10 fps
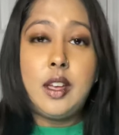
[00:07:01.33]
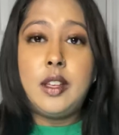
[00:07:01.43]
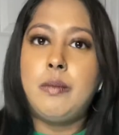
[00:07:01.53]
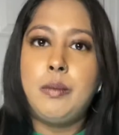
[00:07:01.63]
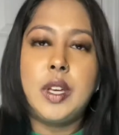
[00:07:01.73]

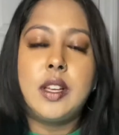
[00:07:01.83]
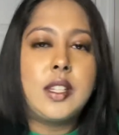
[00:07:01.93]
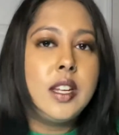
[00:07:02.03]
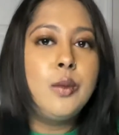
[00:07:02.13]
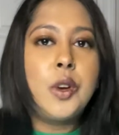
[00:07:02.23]
because I
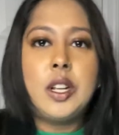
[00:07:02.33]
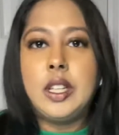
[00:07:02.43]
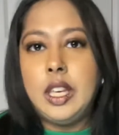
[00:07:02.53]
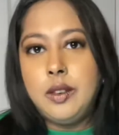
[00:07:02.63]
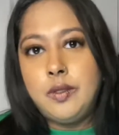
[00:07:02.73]
didn't want to
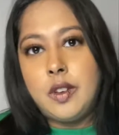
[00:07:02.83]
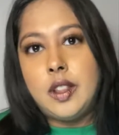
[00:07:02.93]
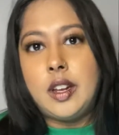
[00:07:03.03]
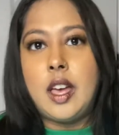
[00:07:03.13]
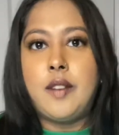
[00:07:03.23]
leave and
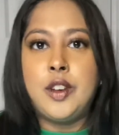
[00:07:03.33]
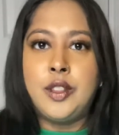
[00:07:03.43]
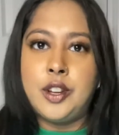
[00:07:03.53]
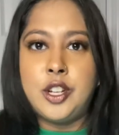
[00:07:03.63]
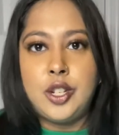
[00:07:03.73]
then have another
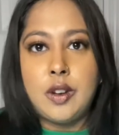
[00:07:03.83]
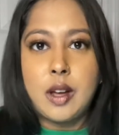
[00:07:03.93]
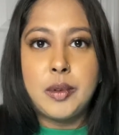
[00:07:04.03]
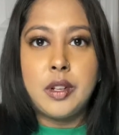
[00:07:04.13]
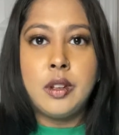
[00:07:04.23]
issue
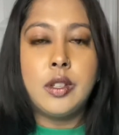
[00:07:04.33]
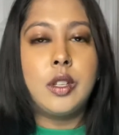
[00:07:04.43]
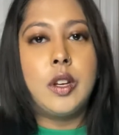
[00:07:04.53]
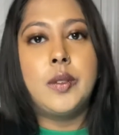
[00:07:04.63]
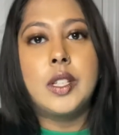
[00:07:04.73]
happen. So
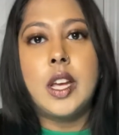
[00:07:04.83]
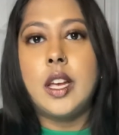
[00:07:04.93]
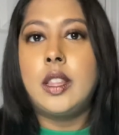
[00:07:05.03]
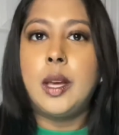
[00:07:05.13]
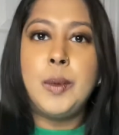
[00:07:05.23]
I was
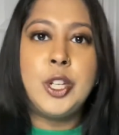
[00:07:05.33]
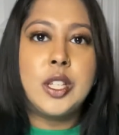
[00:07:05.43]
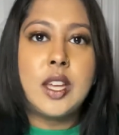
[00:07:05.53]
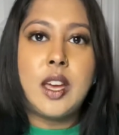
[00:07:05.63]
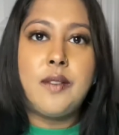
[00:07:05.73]
like, let me just
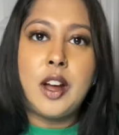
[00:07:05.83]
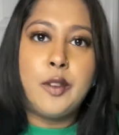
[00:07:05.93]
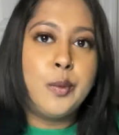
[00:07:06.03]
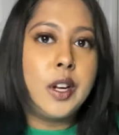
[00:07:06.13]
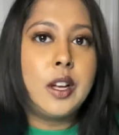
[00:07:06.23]
have
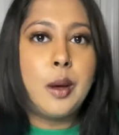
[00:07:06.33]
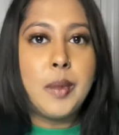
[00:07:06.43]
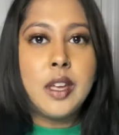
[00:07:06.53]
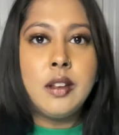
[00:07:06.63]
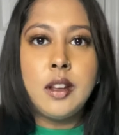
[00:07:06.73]
everyone come
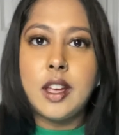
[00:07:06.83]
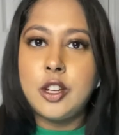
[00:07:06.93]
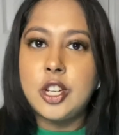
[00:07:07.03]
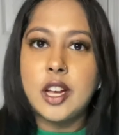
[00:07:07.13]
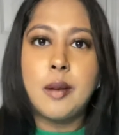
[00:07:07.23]
in and
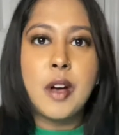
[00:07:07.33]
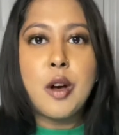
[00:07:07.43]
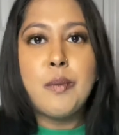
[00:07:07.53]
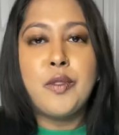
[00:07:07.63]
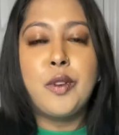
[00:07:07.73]
check him
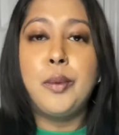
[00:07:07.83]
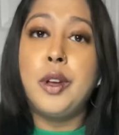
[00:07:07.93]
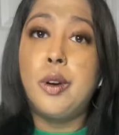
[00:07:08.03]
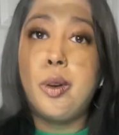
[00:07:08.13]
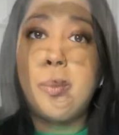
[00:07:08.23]
out before we go
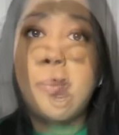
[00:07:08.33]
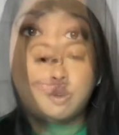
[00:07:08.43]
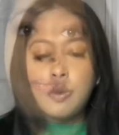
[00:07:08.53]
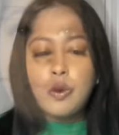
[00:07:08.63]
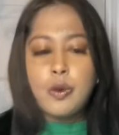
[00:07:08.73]
home.
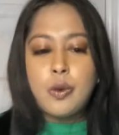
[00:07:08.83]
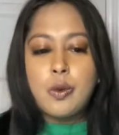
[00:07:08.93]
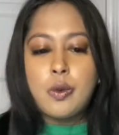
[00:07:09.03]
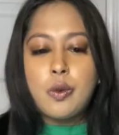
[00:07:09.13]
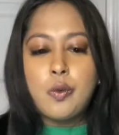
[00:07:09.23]
So
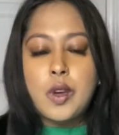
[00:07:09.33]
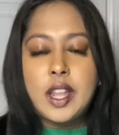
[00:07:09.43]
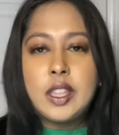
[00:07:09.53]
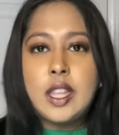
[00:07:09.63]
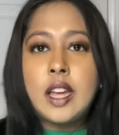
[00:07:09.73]
at
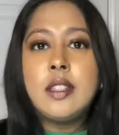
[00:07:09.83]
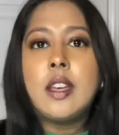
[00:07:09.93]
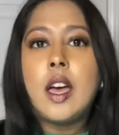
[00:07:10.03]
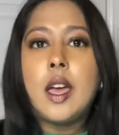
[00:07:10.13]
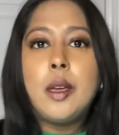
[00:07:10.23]
that
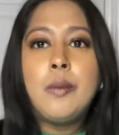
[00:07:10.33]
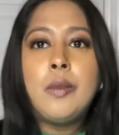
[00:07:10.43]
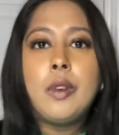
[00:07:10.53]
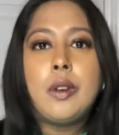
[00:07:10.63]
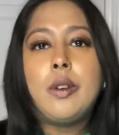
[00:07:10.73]
time,
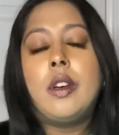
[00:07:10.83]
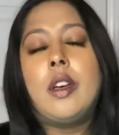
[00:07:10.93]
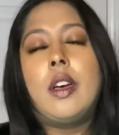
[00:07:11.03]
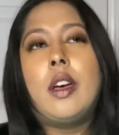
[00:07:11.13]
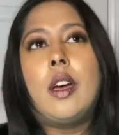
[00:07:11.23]

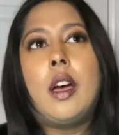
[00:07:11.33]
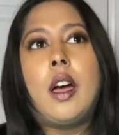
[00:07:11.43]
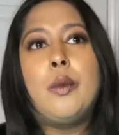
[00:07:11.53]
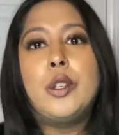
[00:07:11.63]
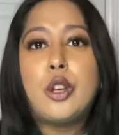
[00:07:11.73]
I
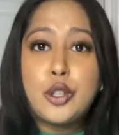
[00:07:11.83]
was also